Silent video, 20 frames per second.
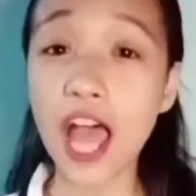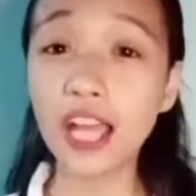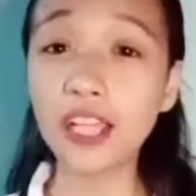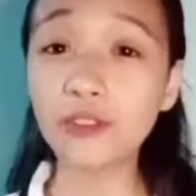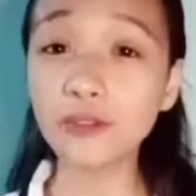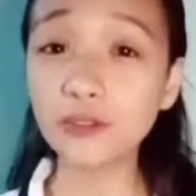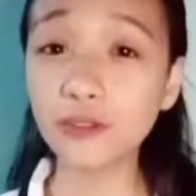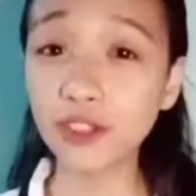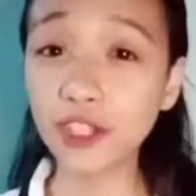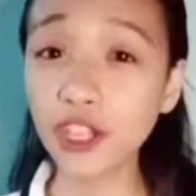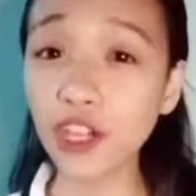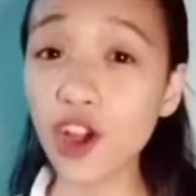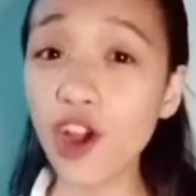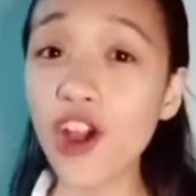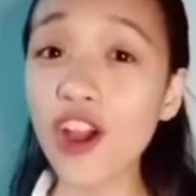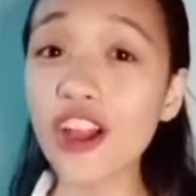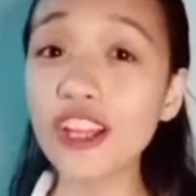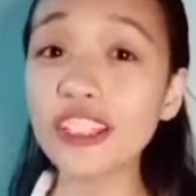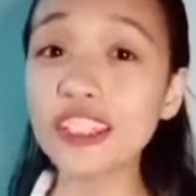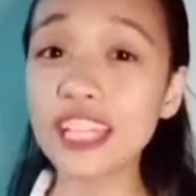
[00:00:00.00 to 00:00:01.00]
And we
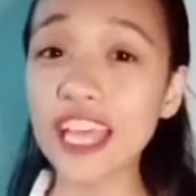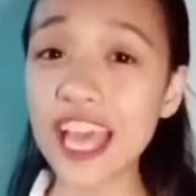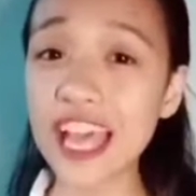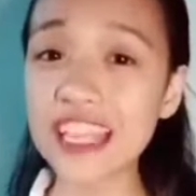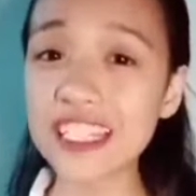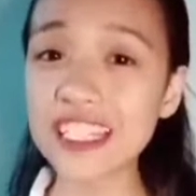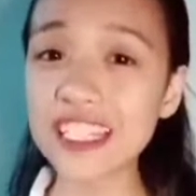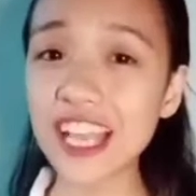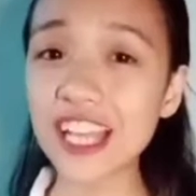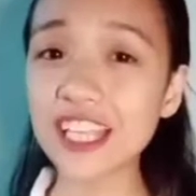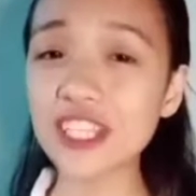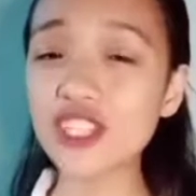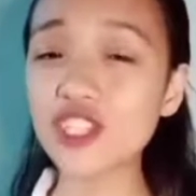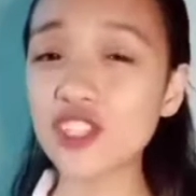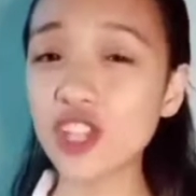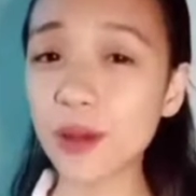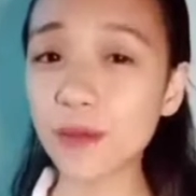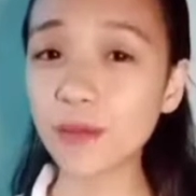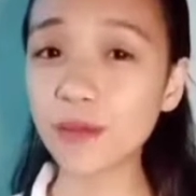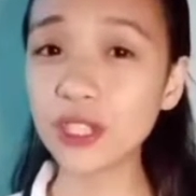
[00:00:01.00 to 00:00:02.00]
are the
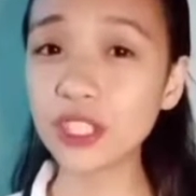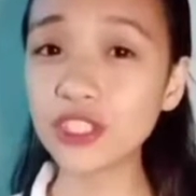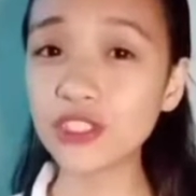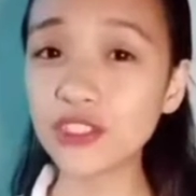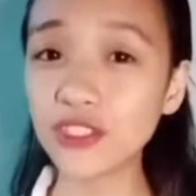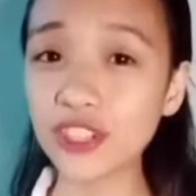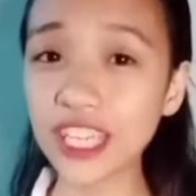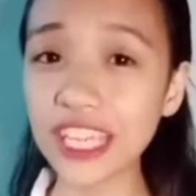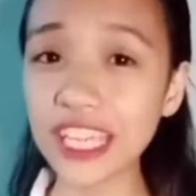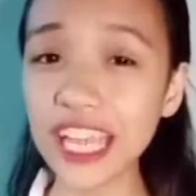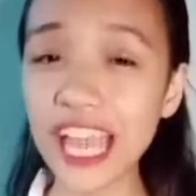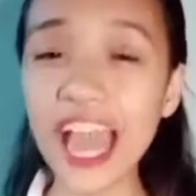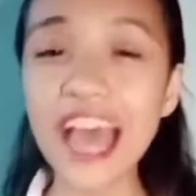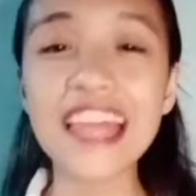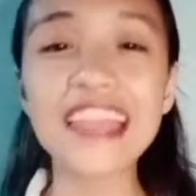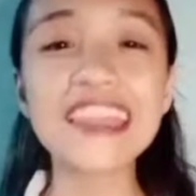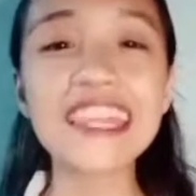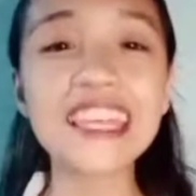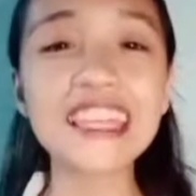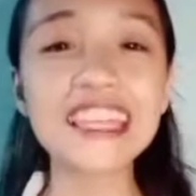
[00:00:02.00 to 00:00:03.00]
SH number 3,
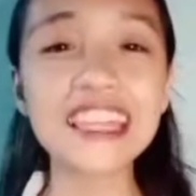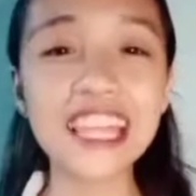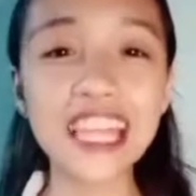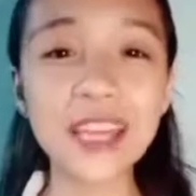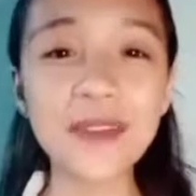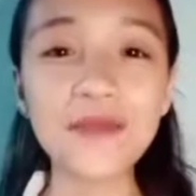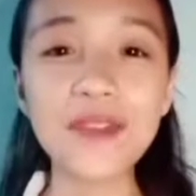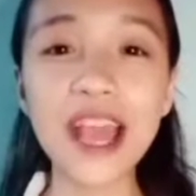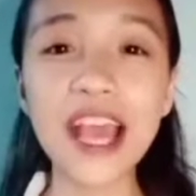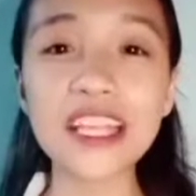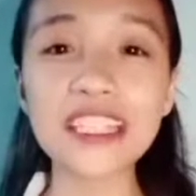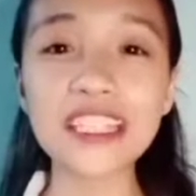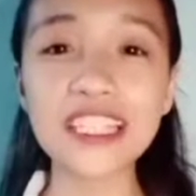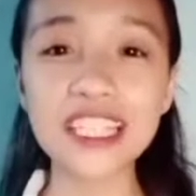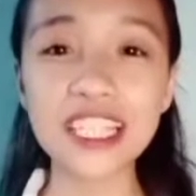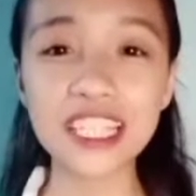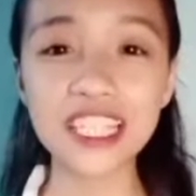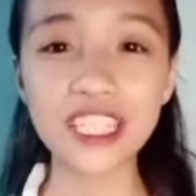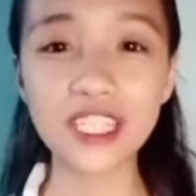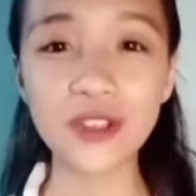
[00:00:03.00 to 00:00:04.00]
the team
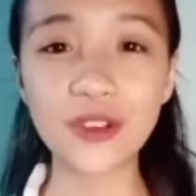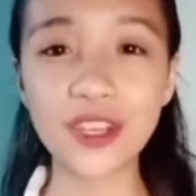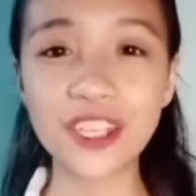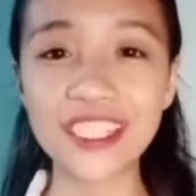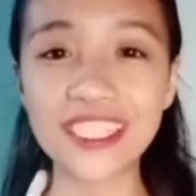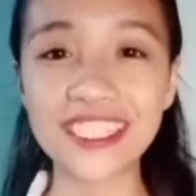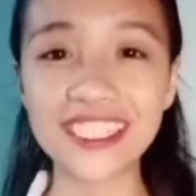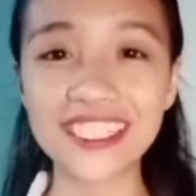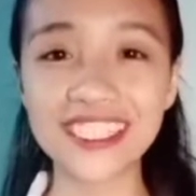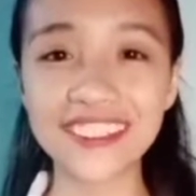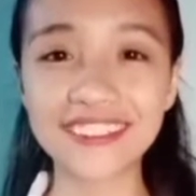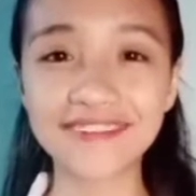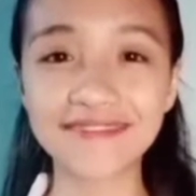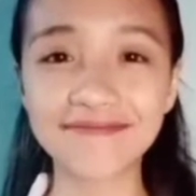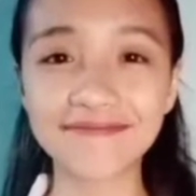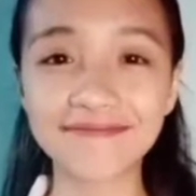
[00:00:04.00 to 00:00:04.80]
Assiduous.